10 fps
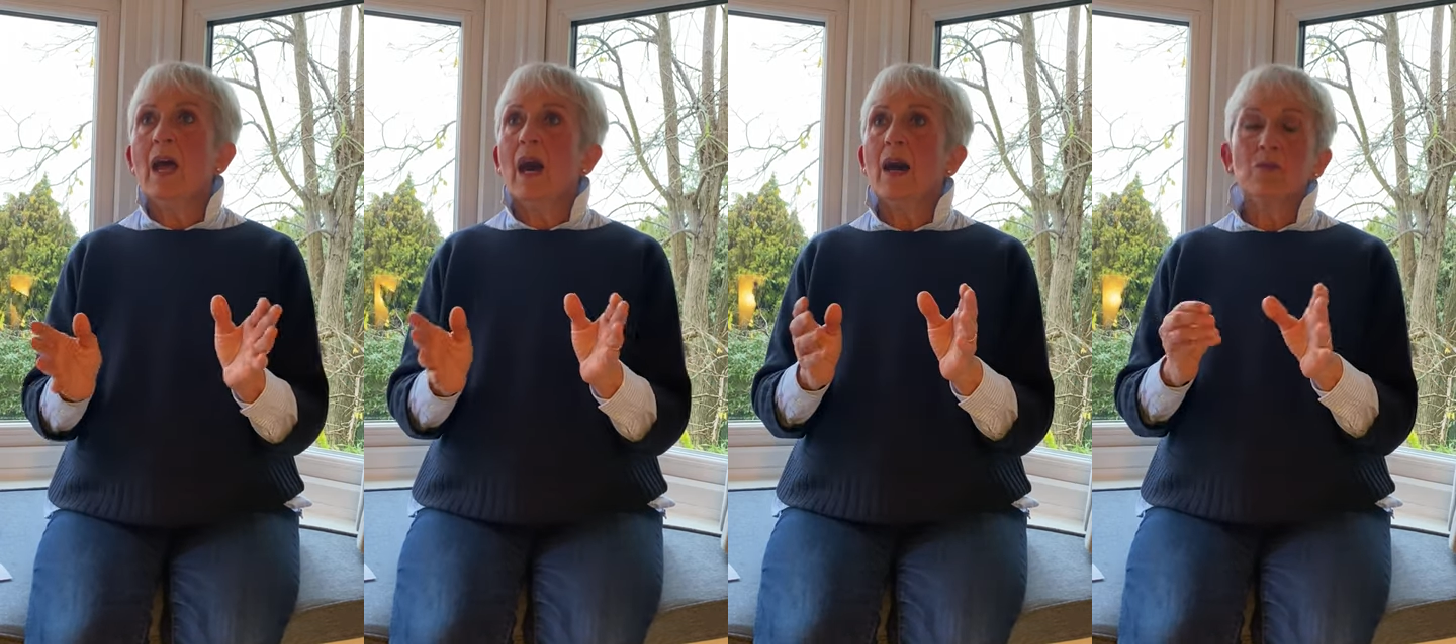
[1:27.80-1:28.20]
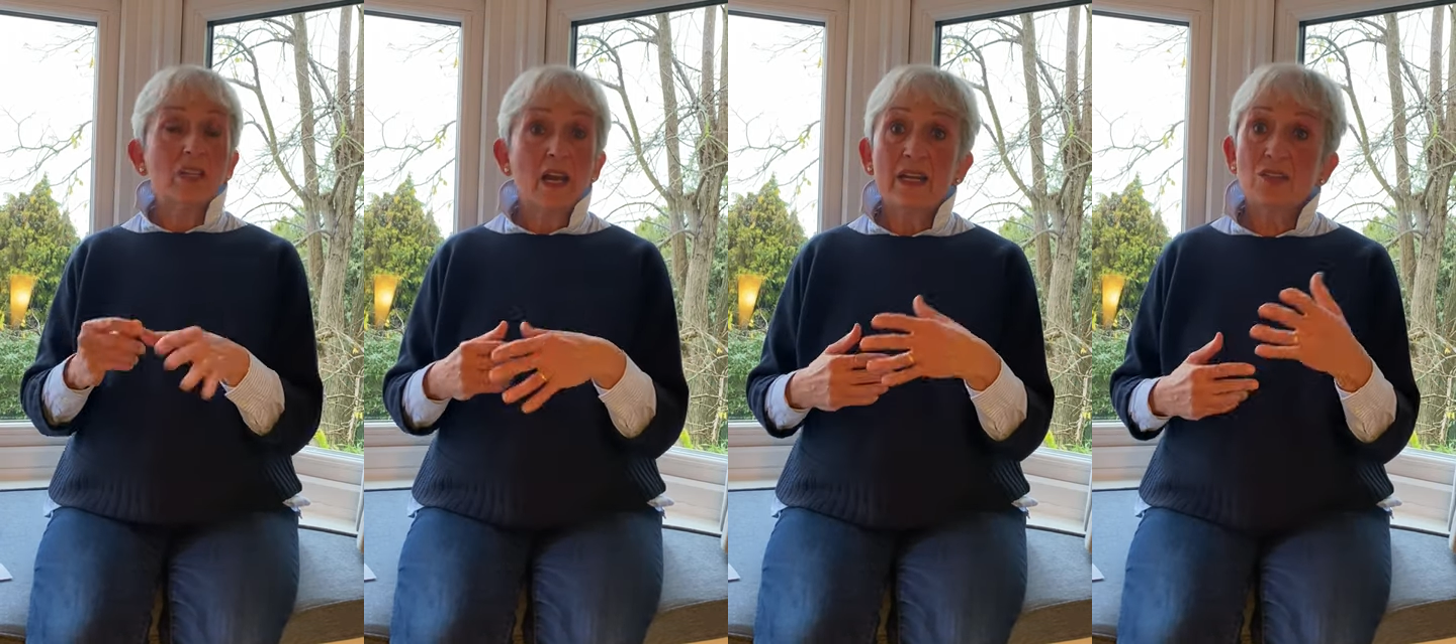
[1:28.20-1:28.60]
I would
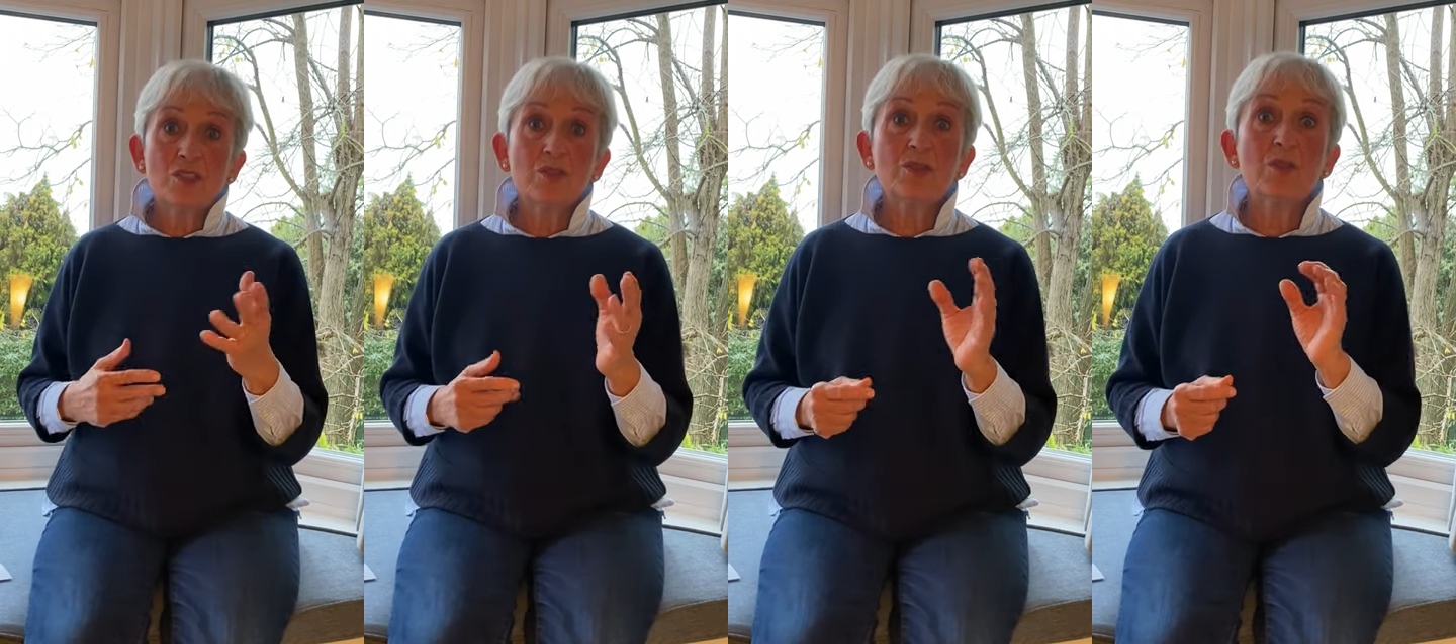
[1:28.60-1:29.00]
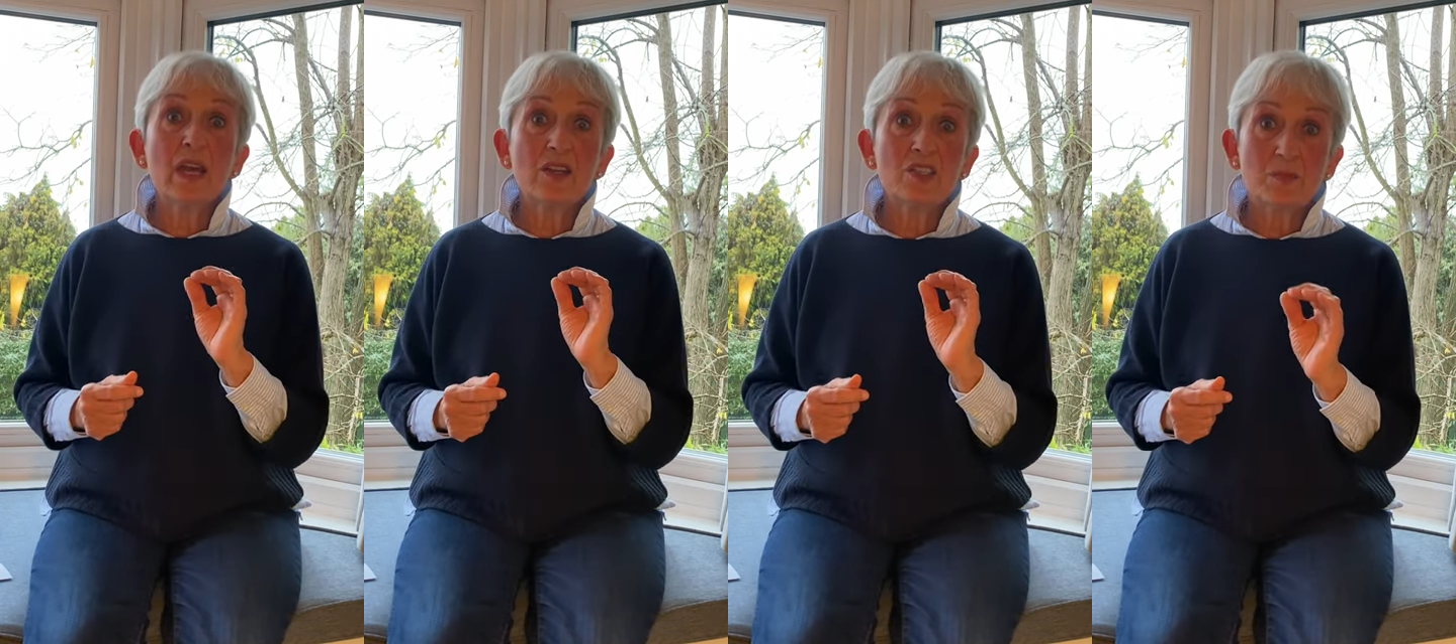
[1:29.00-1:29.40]
like to
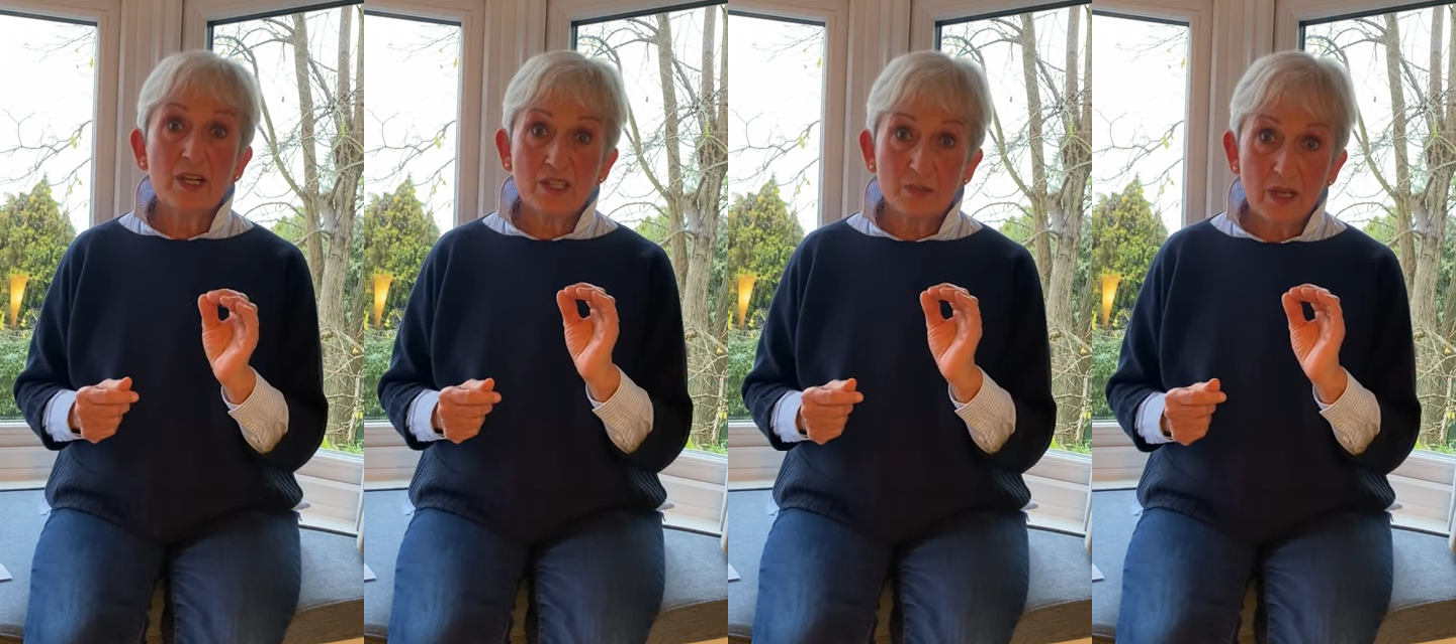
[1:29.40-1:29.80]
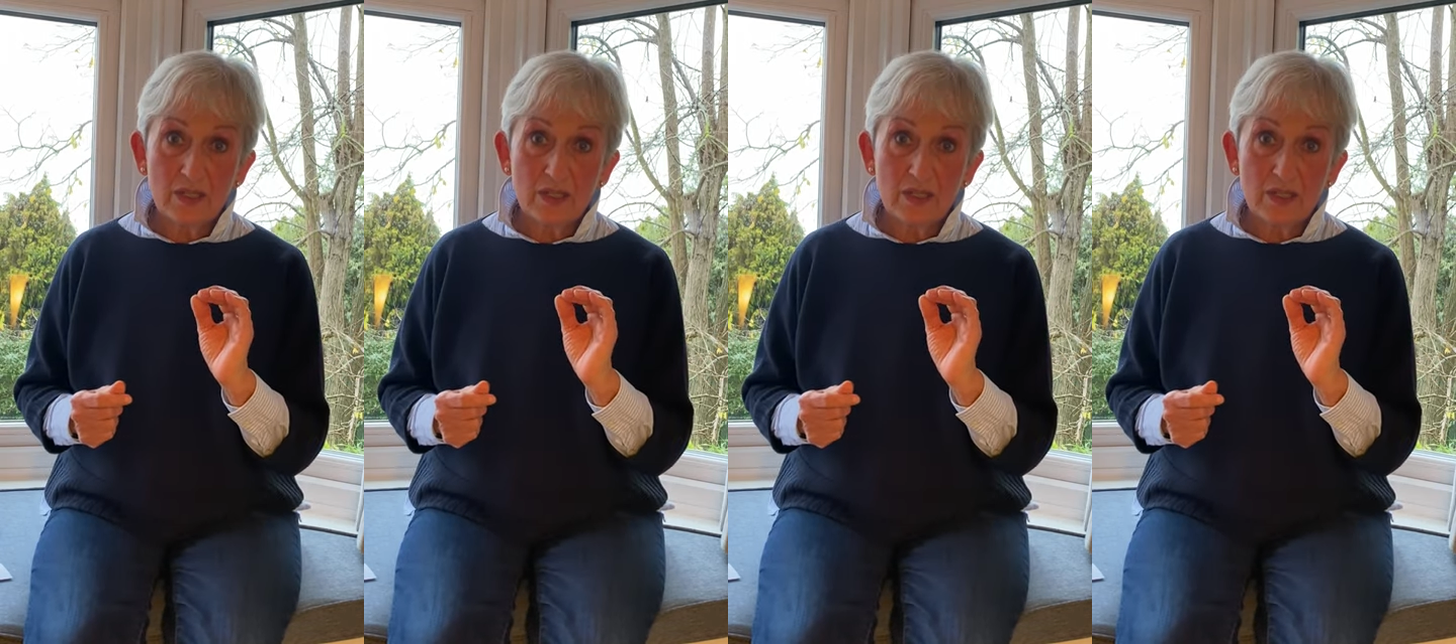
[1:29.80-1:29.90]
express my